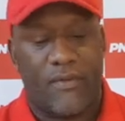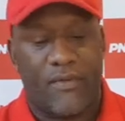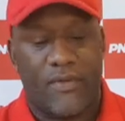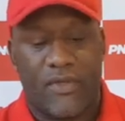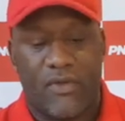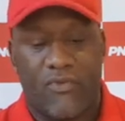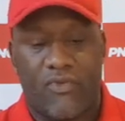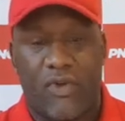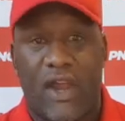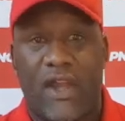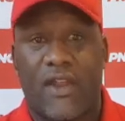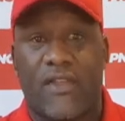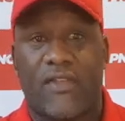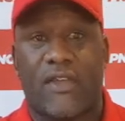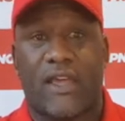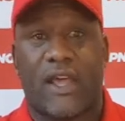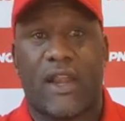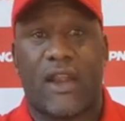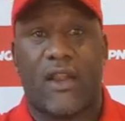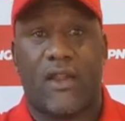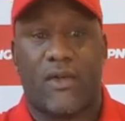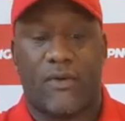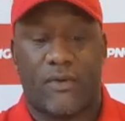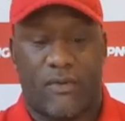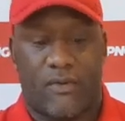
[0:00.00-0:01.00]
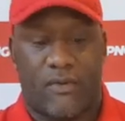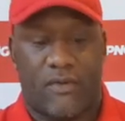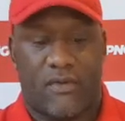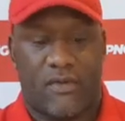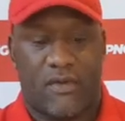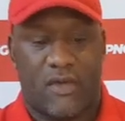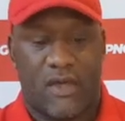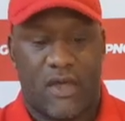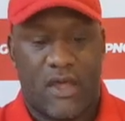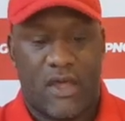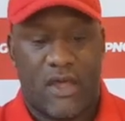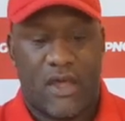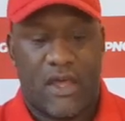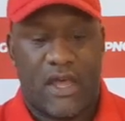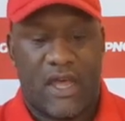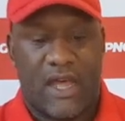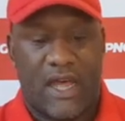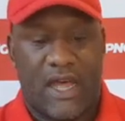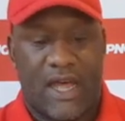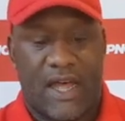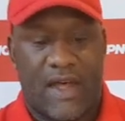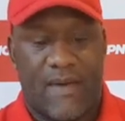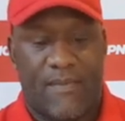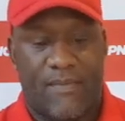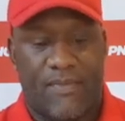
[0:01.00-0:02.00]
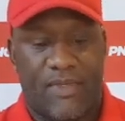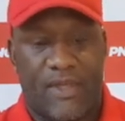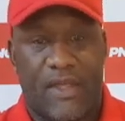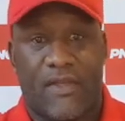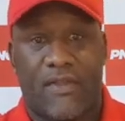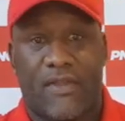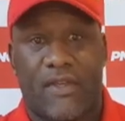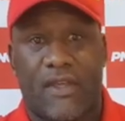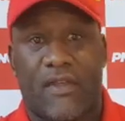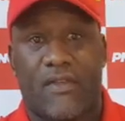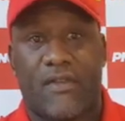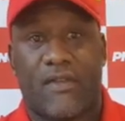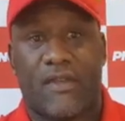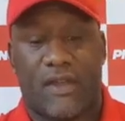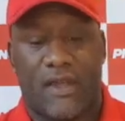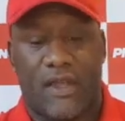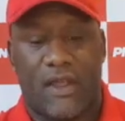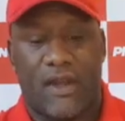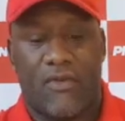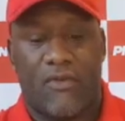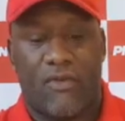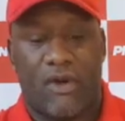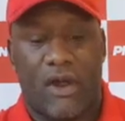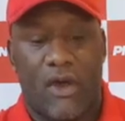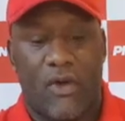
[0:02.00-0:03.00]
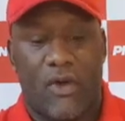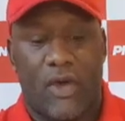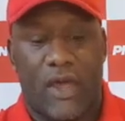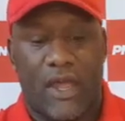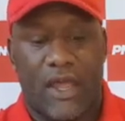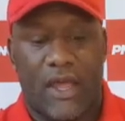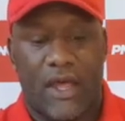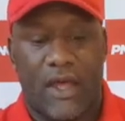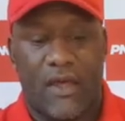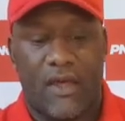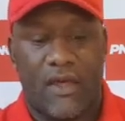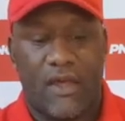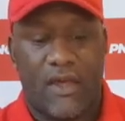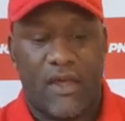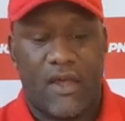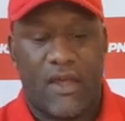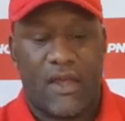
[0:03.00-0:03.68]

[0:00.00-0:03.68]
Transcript: the Raiders are going to lose their 6th in a row here.